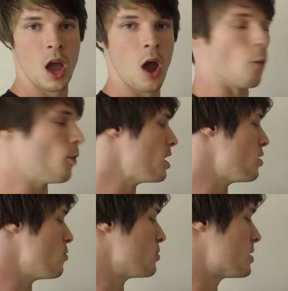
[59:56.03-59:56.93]
we
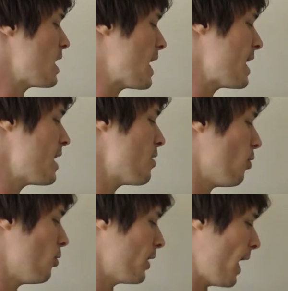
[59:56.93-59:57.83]
use any
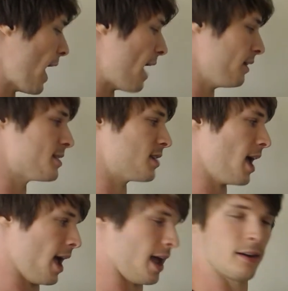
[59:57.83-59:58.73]
old atlas
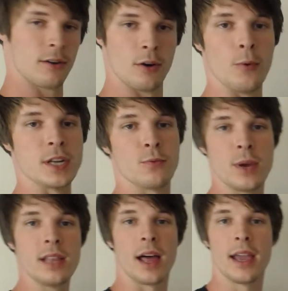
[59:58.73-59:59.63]
A, which
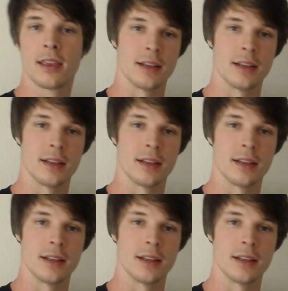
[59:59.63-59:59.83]
we like.